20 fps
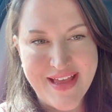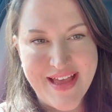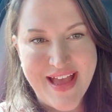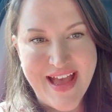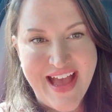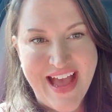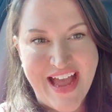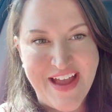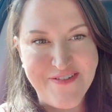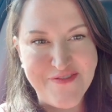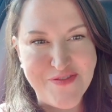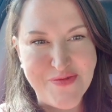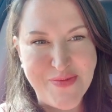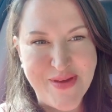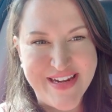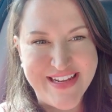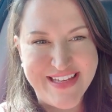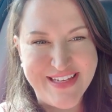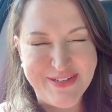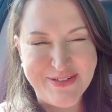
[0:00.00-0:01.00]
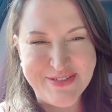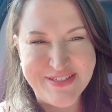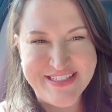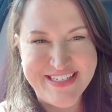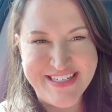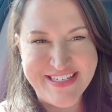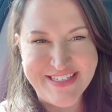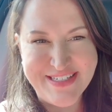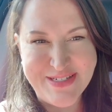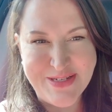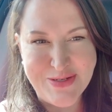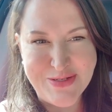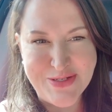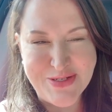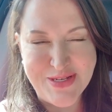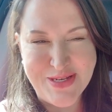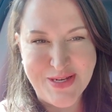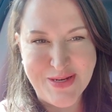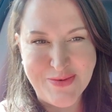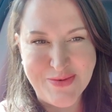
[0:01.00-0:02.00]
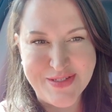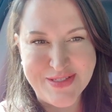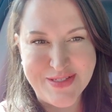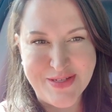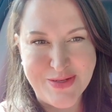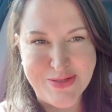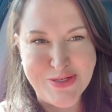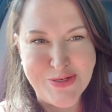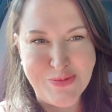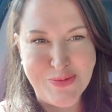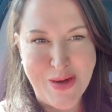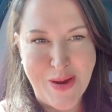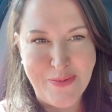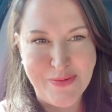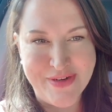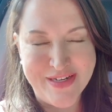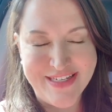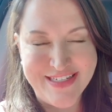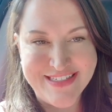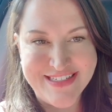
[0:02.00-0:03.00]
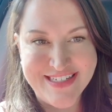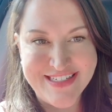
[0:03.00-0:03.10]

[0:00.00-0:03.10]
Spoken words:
Hi everybody, Christina Dozier here with Dozier Properties,